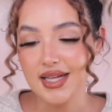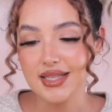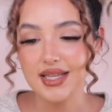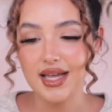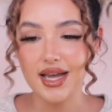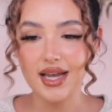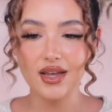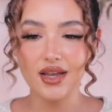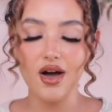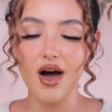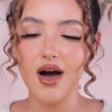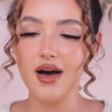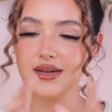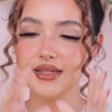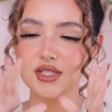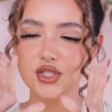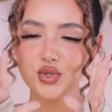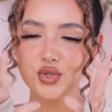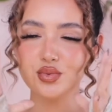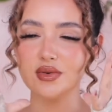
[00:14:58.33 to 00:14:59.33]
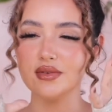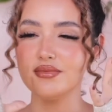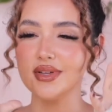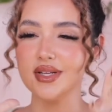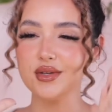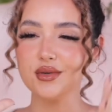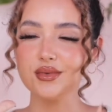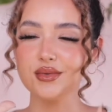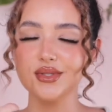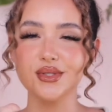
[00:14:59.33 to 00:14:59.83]
Like, God has just
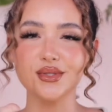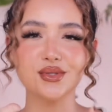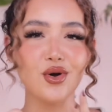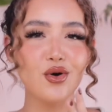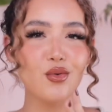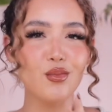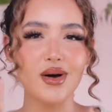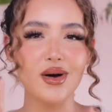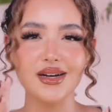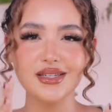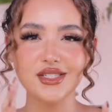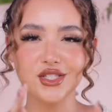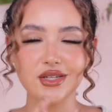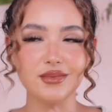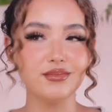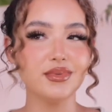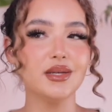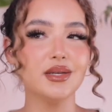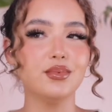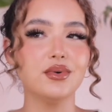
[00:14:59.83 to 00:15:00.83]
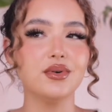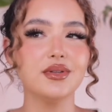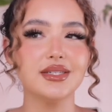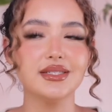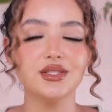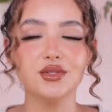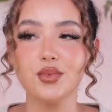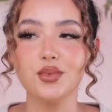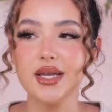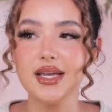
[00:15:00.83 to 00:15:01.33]
revealed so much in people
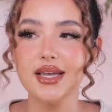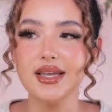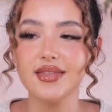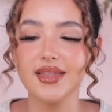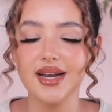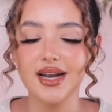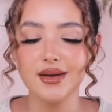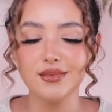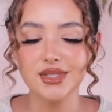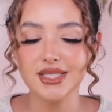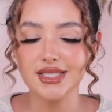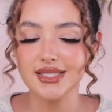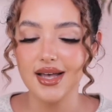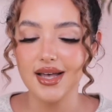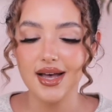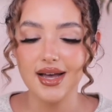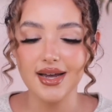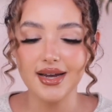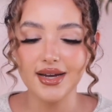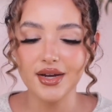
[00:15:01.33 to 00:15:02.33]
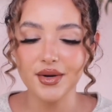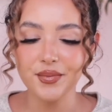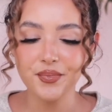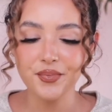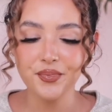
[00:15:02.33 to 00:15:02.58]
this week that I'm just like,